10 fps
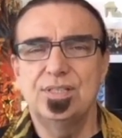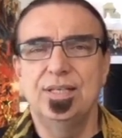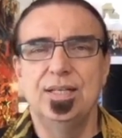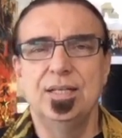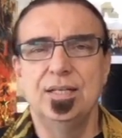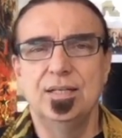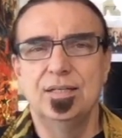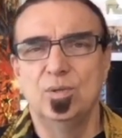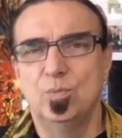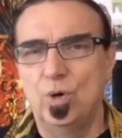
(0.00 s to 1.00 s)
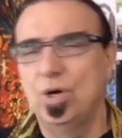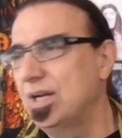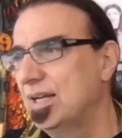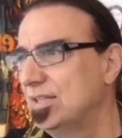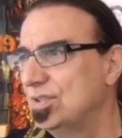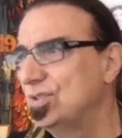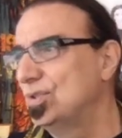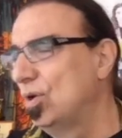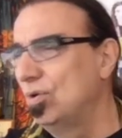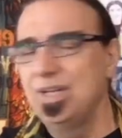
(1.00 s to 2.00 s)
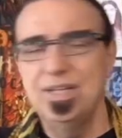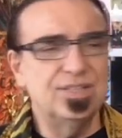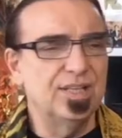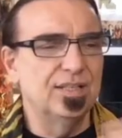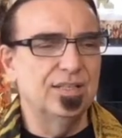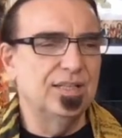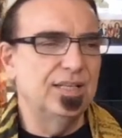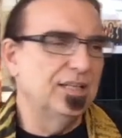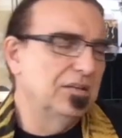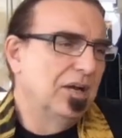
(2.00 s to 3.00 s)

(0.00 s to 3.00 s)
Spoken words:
in the work and the stories and the